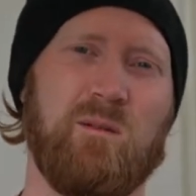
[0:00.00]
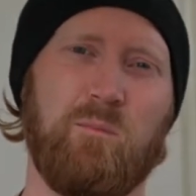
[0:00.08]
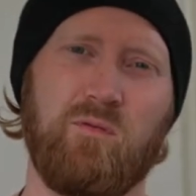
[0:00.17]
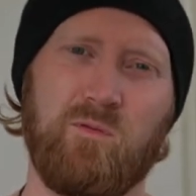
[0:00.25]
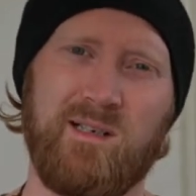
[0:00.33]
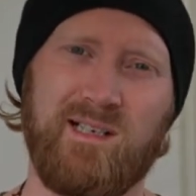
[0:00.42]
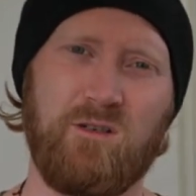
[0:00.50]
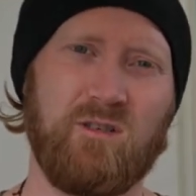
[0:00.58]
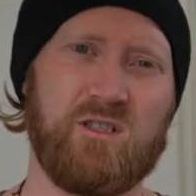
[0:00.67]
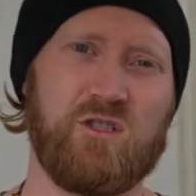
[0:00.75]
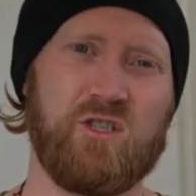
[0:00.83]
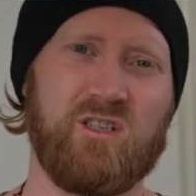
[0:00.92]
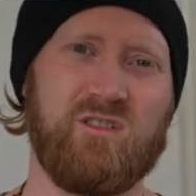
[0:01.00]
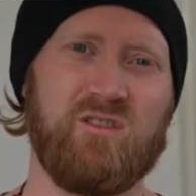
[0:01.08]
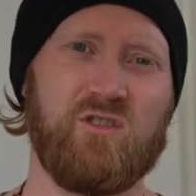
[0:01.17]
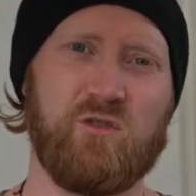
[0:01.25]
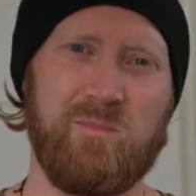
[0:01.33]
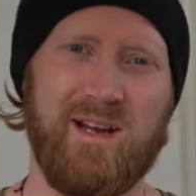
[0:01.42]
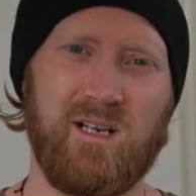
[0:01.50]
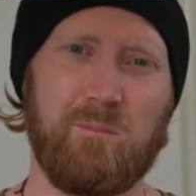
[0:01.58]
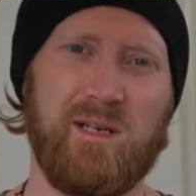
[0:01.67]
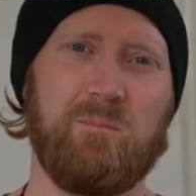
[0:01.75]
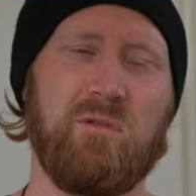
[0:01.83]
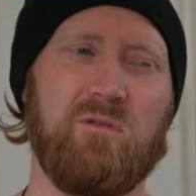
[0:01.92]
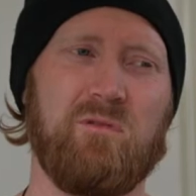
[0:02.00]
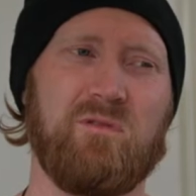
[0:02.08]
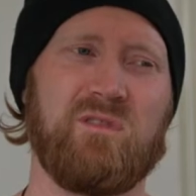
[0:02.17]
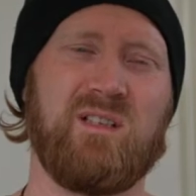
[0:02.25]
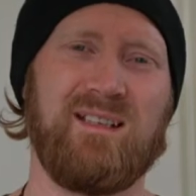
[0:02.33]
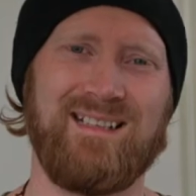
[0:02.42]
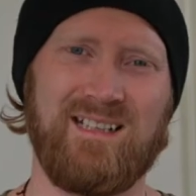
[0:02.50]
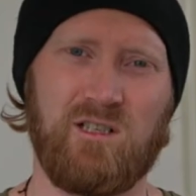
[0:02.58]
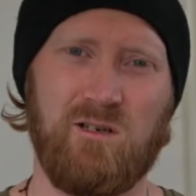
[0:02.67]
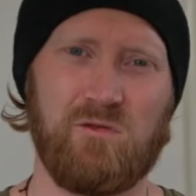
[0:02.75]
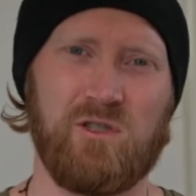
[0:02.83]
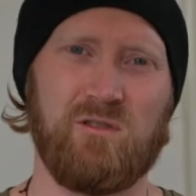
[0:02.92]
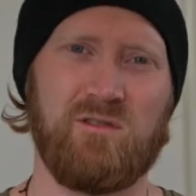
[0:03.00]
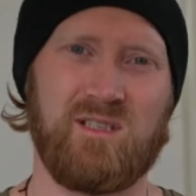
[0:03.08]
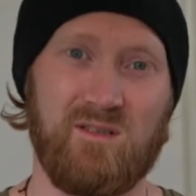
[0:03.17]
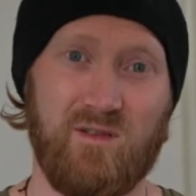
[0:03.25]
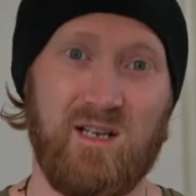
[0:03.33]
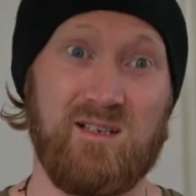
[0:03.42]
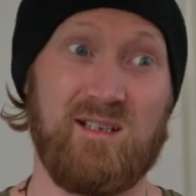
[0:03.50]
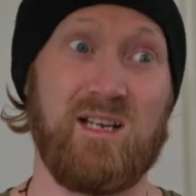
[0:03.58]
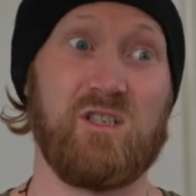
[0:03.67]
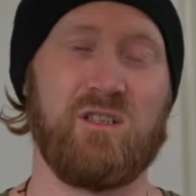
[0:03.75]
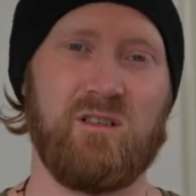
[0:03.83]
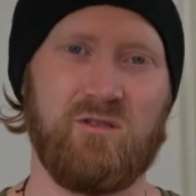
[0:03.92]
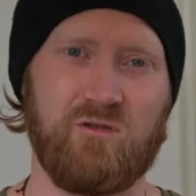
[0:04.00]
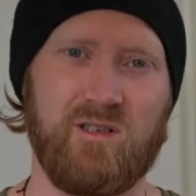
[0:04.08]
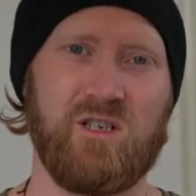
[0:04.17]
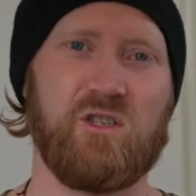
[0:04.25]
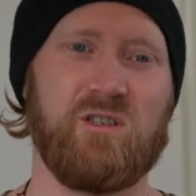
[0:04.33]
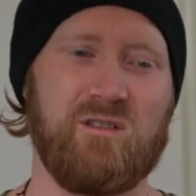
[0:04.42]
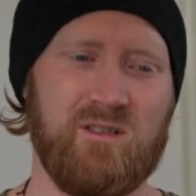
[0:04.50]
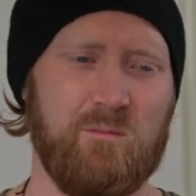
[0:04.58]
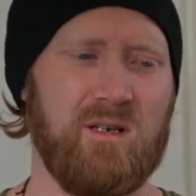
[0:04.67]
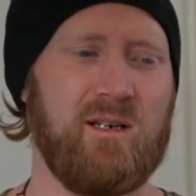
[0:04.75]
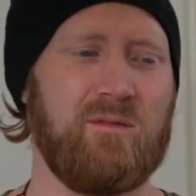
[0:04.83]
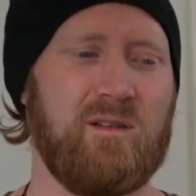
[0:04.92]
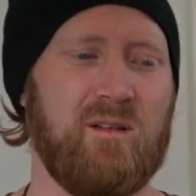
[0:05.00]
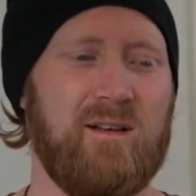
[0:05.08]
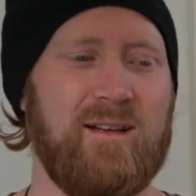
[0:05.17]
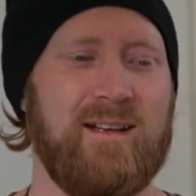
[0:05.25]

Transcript: the pre-Christian Germanic peoples and their culture and civilization and traditions and beliefs.